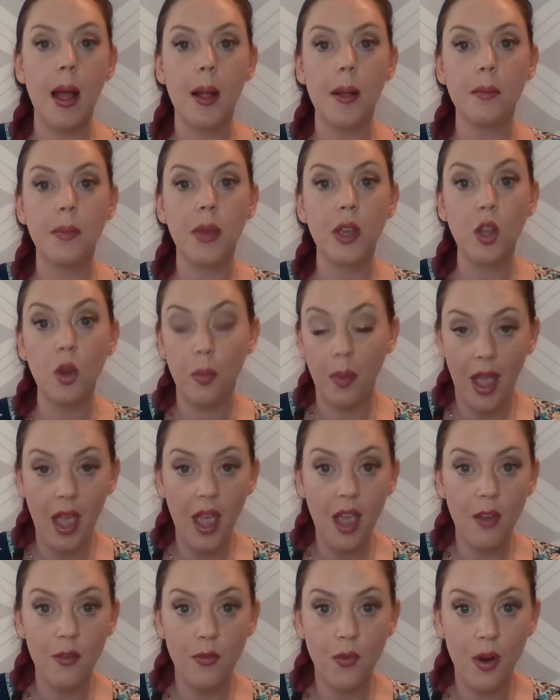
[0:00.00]
you're
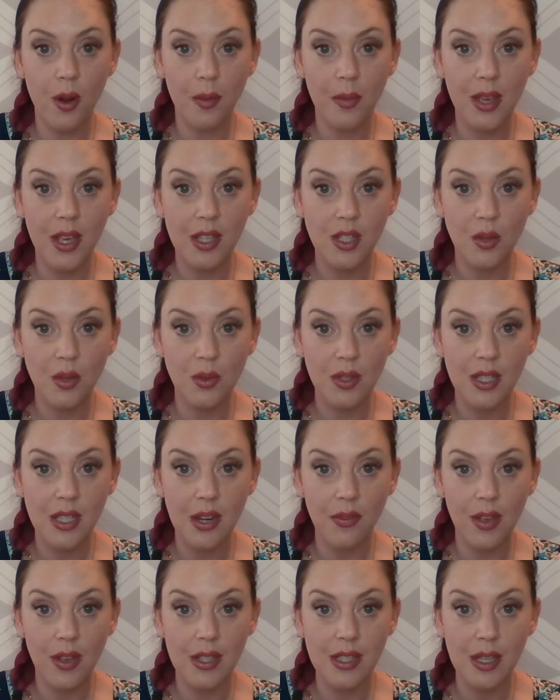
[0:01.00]
paying for it because you
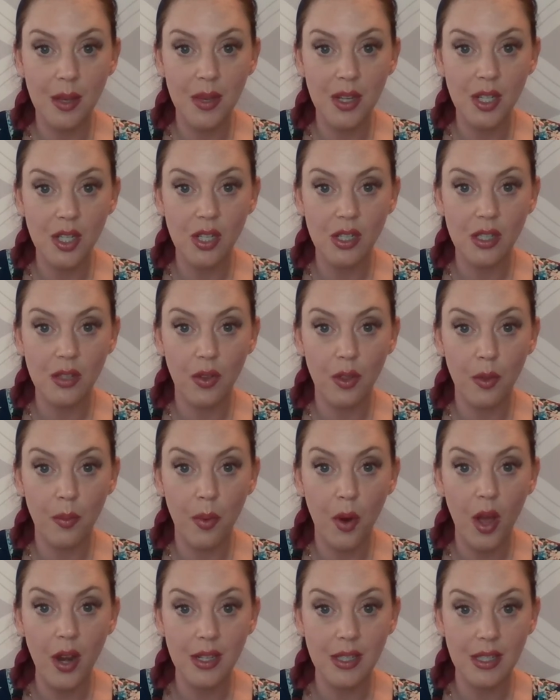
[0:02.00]
receive less commissions for the
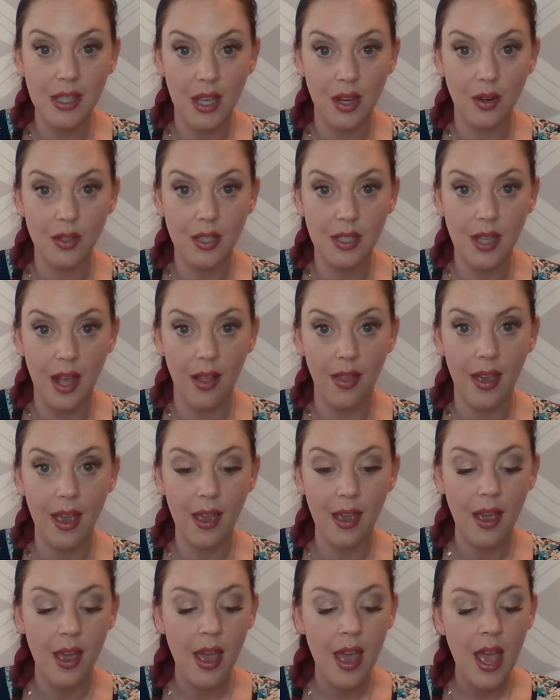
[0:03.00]
products that you're
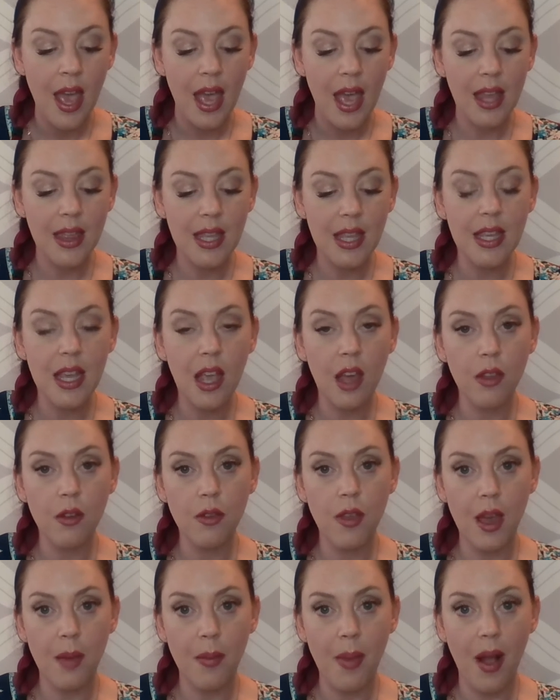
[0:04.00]
selling. And then the other
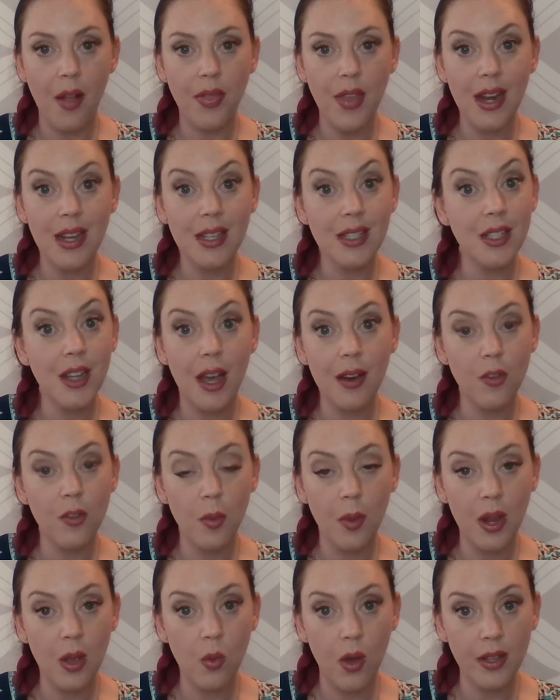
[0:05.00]
thing about that is not
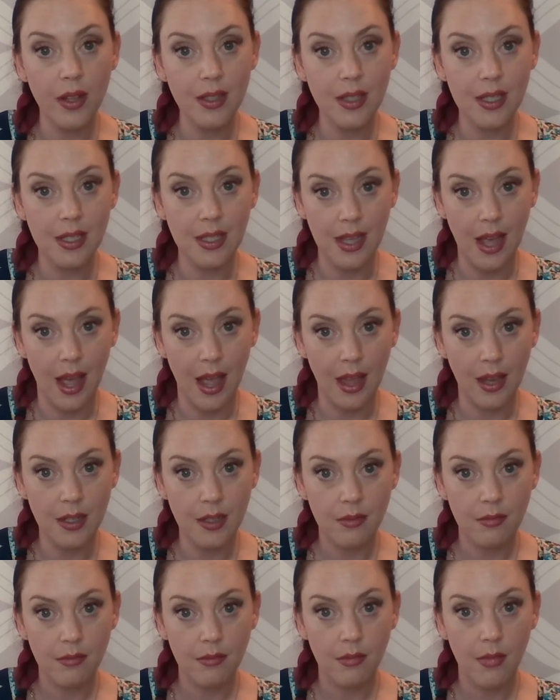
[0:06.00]
everybody wants a site.
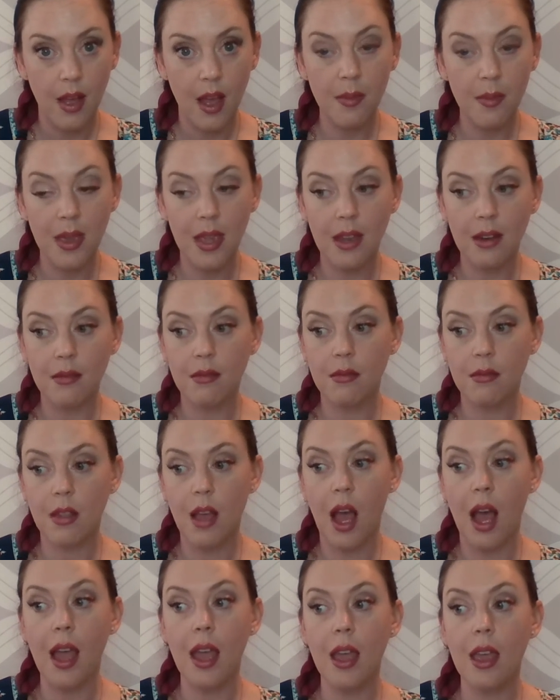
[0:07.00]
I mean,
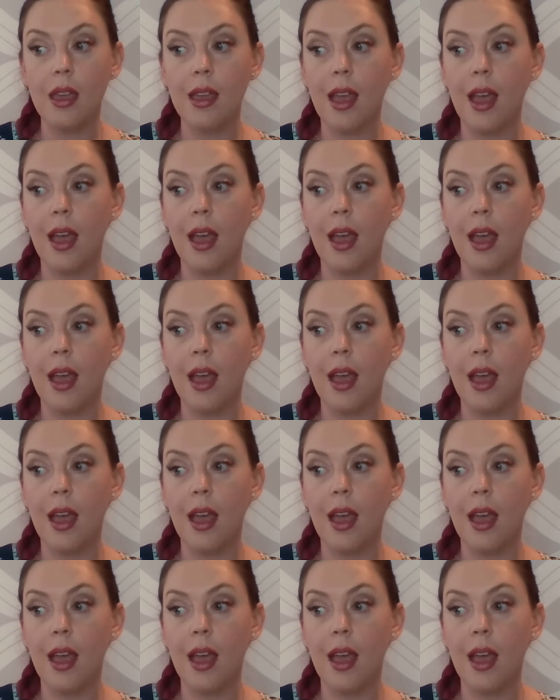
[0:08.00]
I